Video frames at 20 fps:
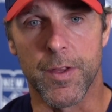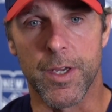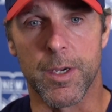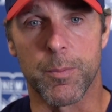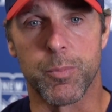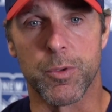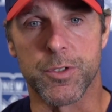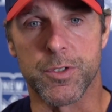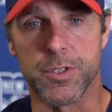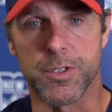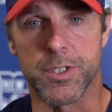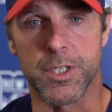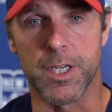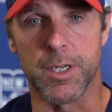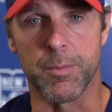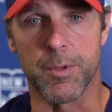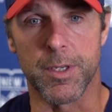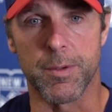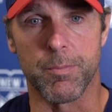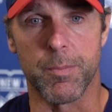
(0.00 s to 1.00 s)
And I think it puts
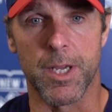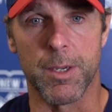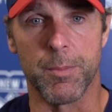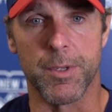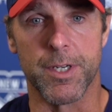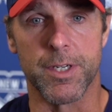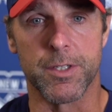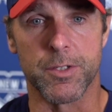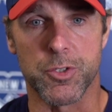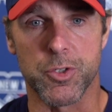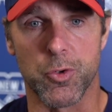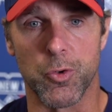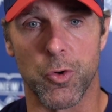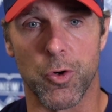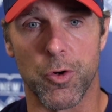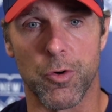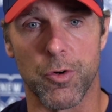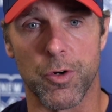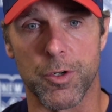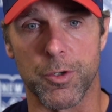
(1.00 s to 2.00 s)
a team that maybe didn't
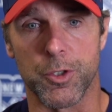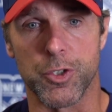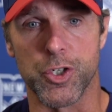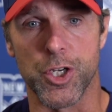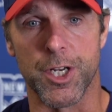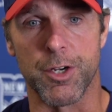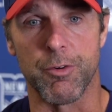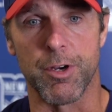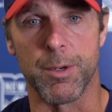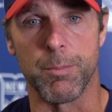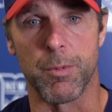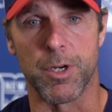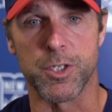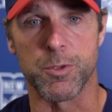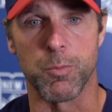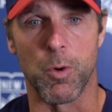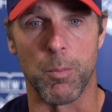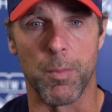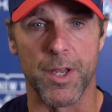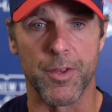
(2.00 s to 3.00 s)
score or generate
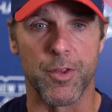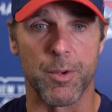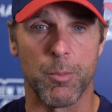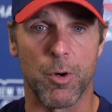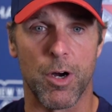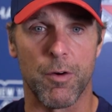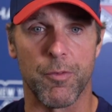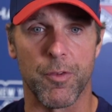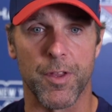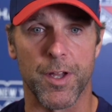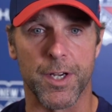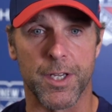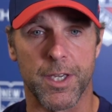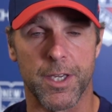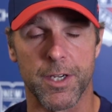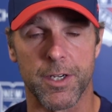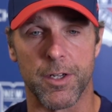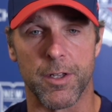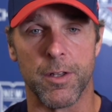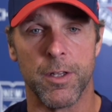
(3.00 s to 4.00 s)
much momentum off of
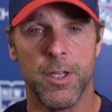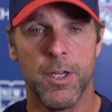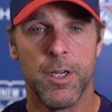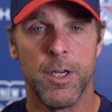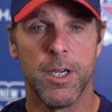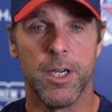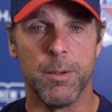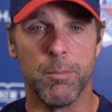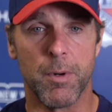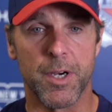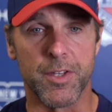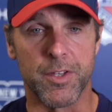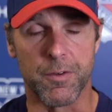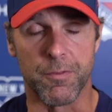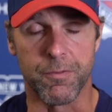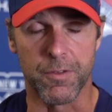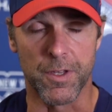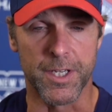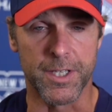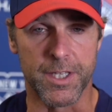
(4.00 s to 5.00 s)
that kill, it might
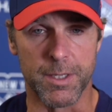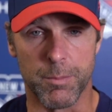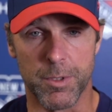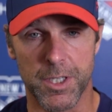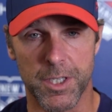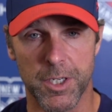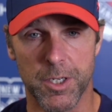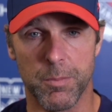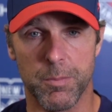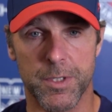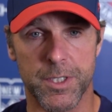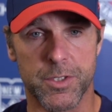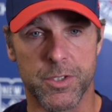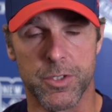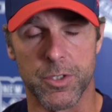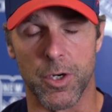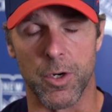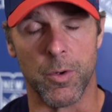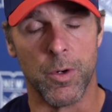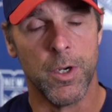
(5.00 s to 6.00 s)
deflate them a little
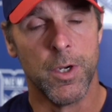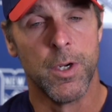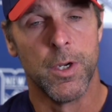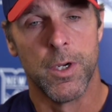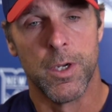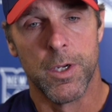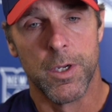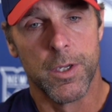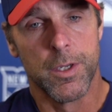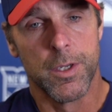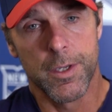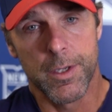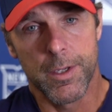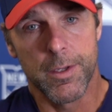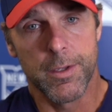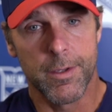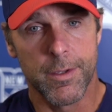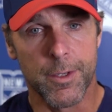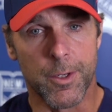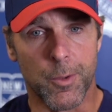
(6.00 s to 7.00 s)
bit. So,
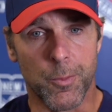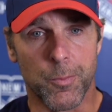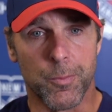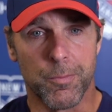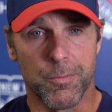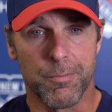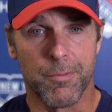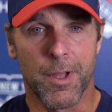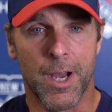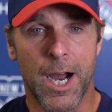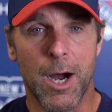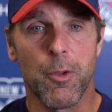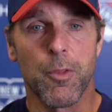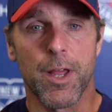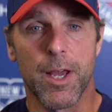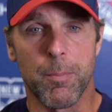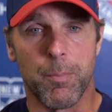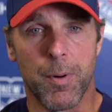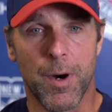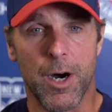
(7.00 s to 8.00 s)
you know,
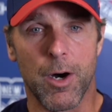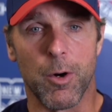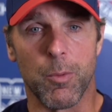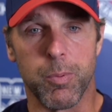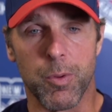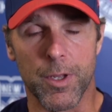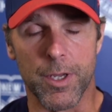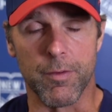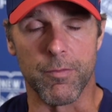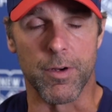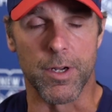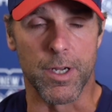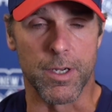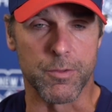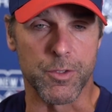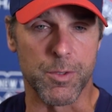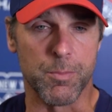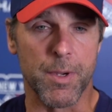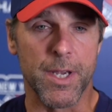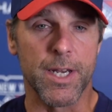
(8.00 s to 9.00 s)
how that power play
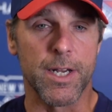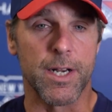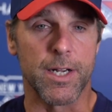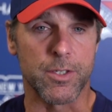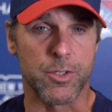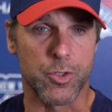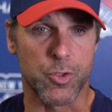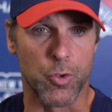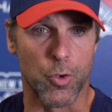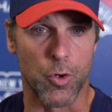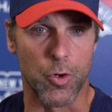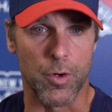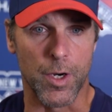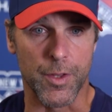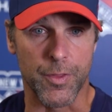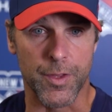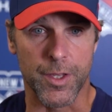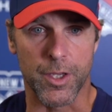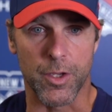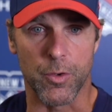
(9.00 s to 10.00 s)
evolves, you may not
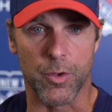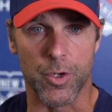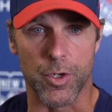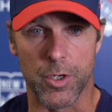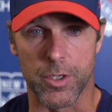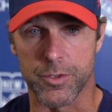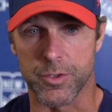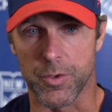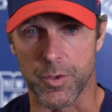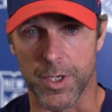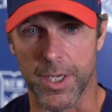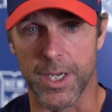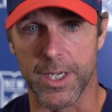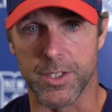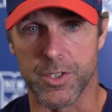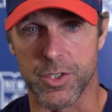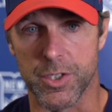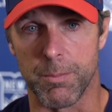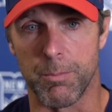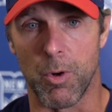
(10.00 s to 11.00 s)
score. I think you can also
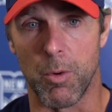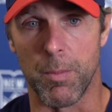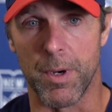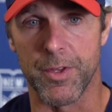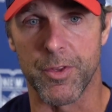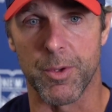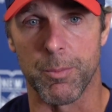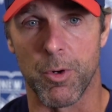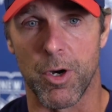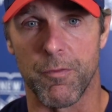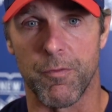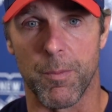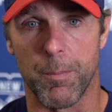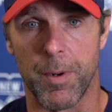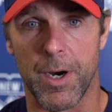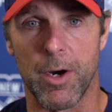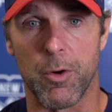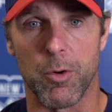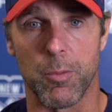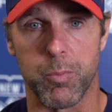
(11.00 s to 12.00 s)
gain some momentum off
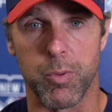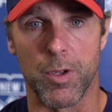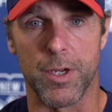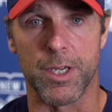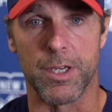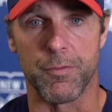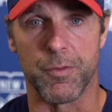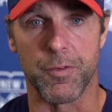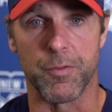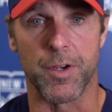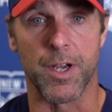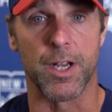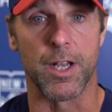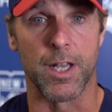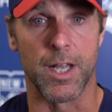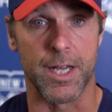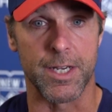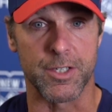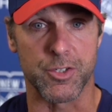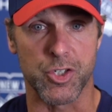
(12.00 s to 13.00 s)
a power play if you've
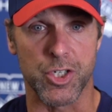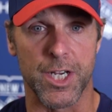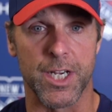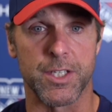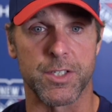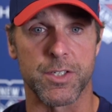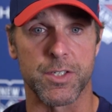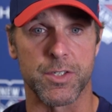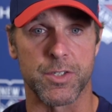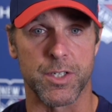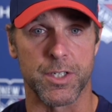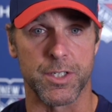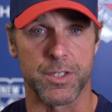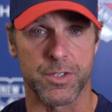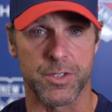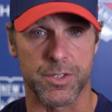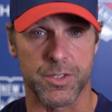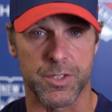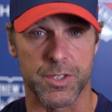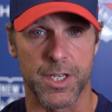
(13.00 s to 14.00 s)
got a lot of chances
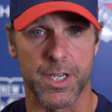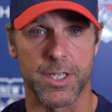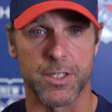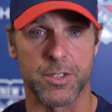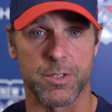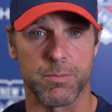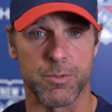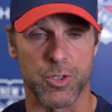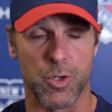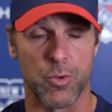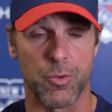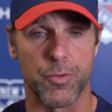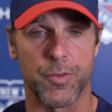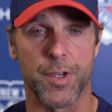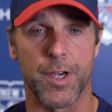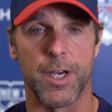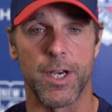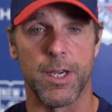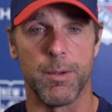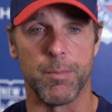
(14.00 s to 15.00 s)
and you sustain some
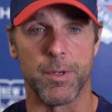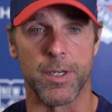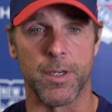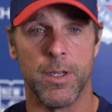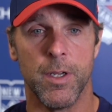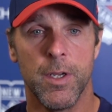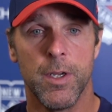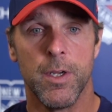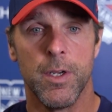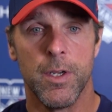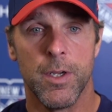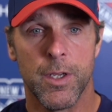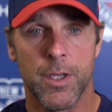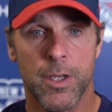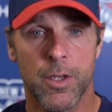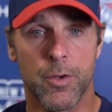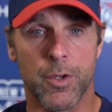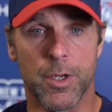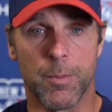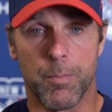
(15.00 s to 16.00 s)
zone time and,
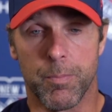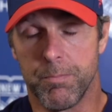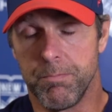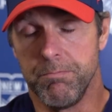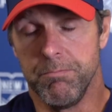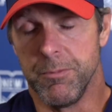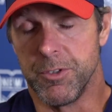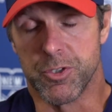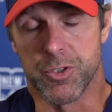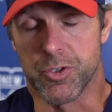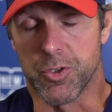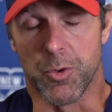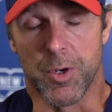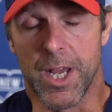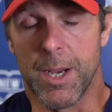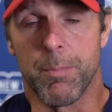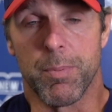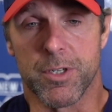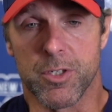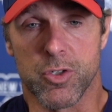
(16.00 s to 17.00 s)
you know, you just
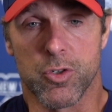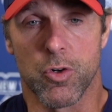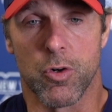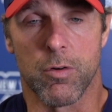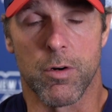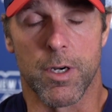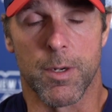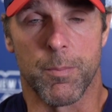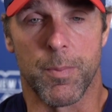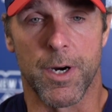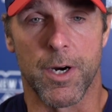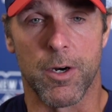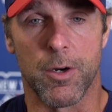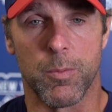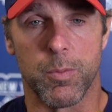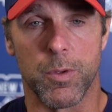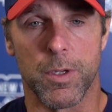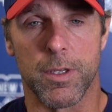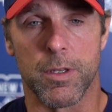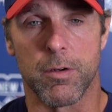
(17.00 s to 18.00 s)
don't happen to score on a
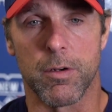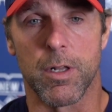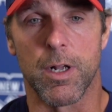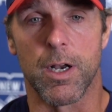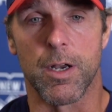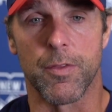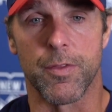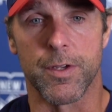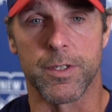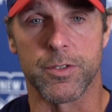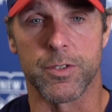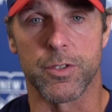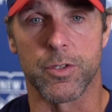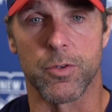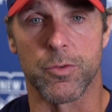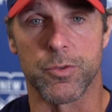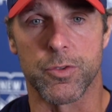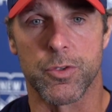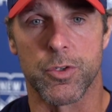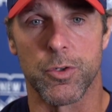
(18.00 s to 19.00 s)
power play. There are a lot of things
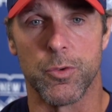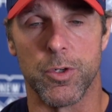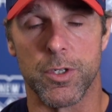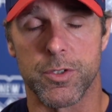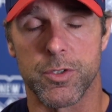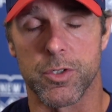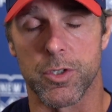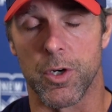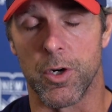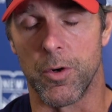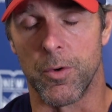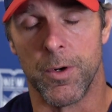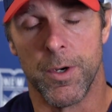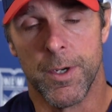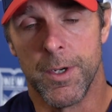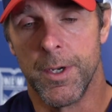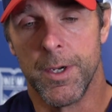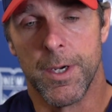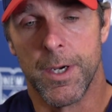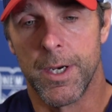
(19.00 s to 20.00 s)
that goes to it.
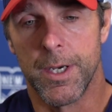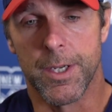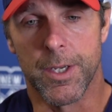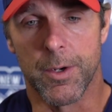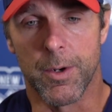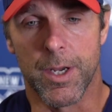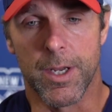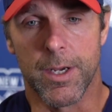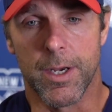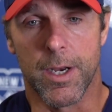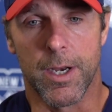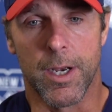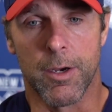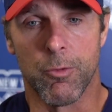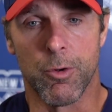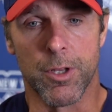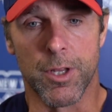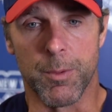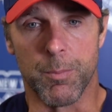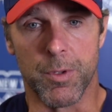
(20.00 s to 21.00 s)
So, you know,
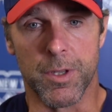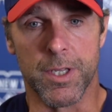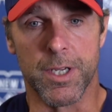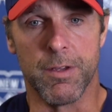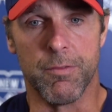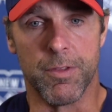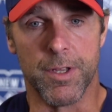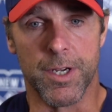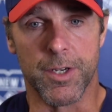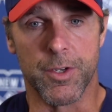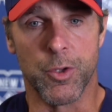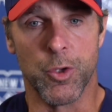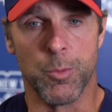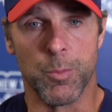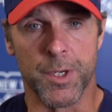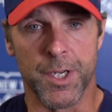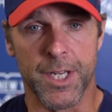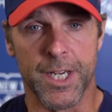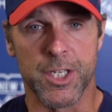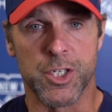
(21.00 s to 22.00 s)
I really believe that
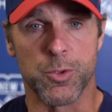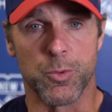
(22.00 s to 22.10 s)
human